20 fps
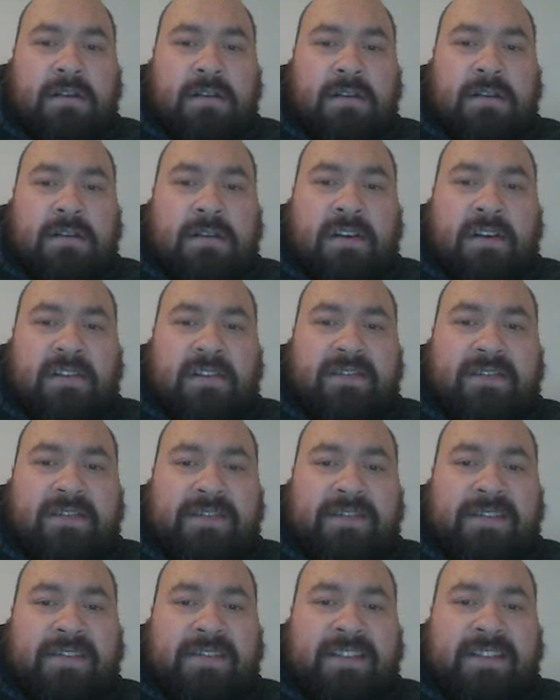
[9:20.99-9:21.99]
So,
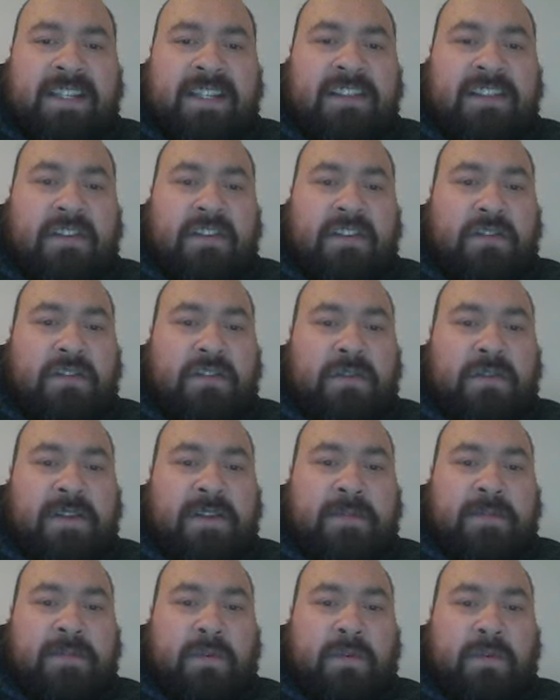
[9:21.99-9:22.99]
I've got 4
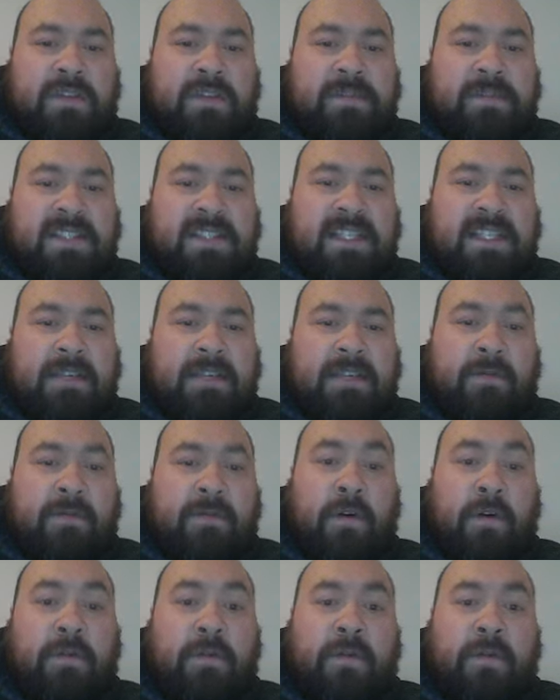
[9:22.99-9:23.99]
forwards
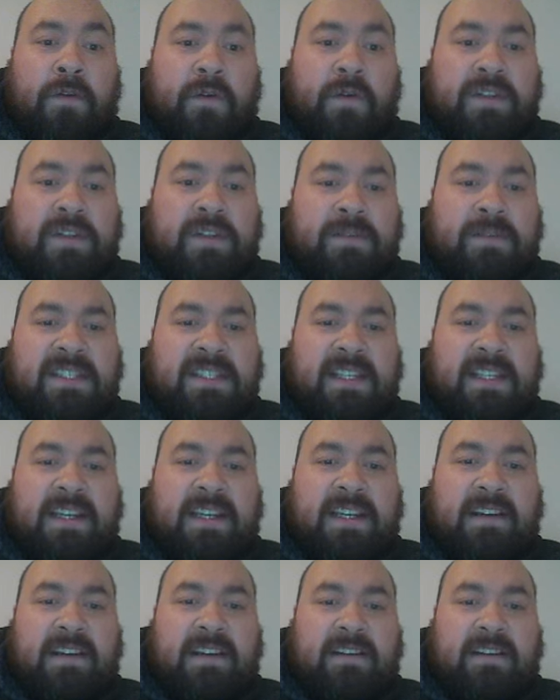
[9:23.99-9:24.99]
missing
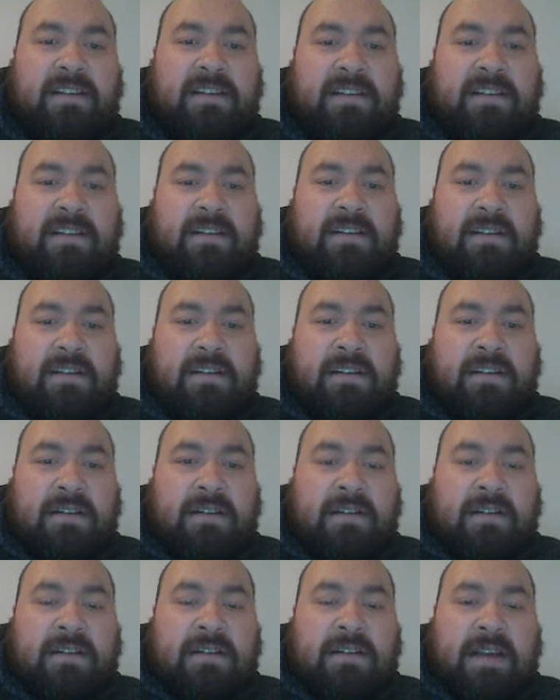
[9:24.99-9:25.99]
here.
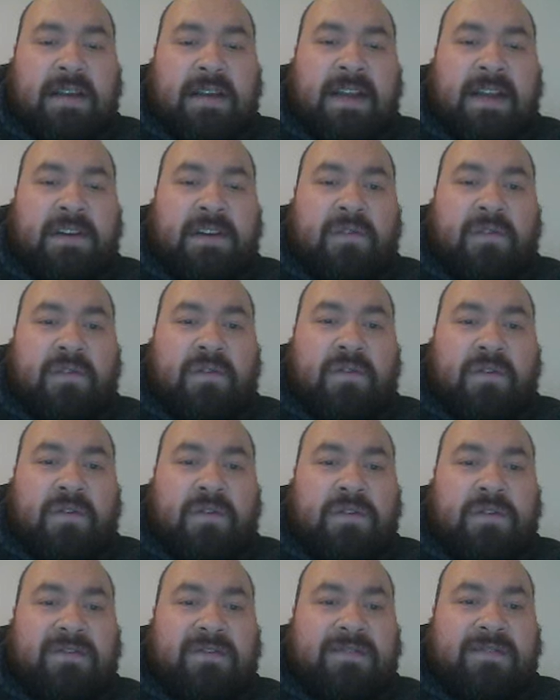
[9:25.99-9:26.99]
And
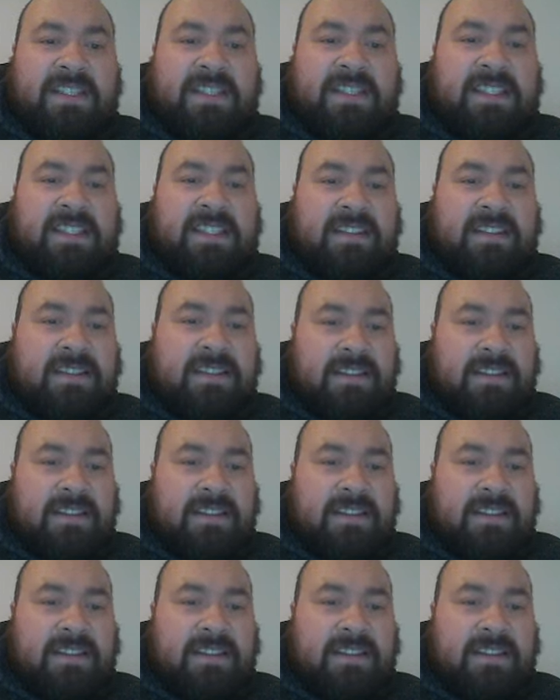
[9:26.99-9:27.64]
gone. Oh, jeez.